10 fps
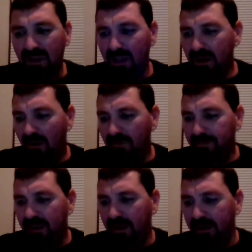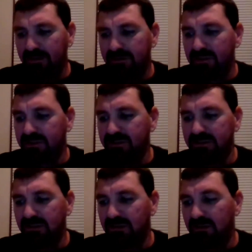An album that I can just
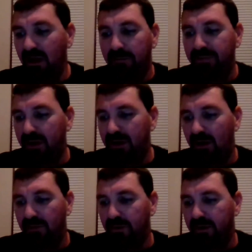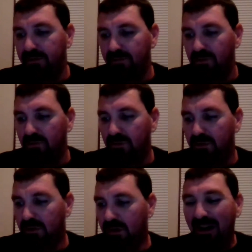let play all the way through.
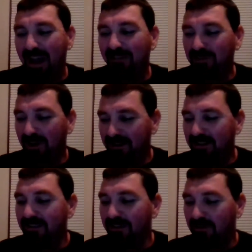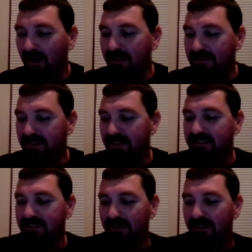After I did the greatest
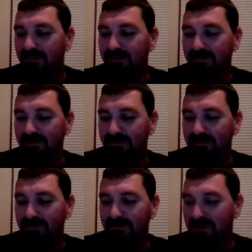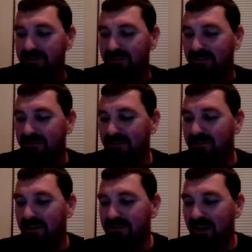hits of Fresh Prince and
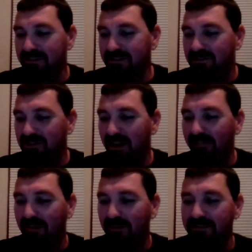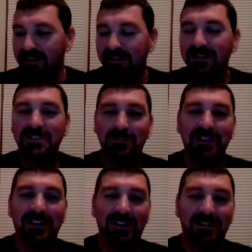DJ Jazzy Jeff, I was like, there should
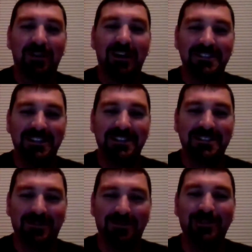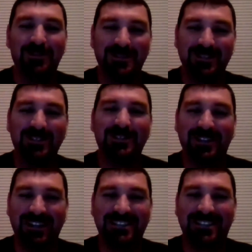be a greatest hits of The Roots too,
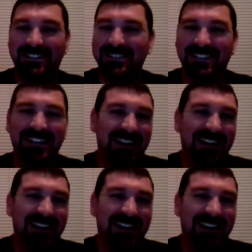because there's a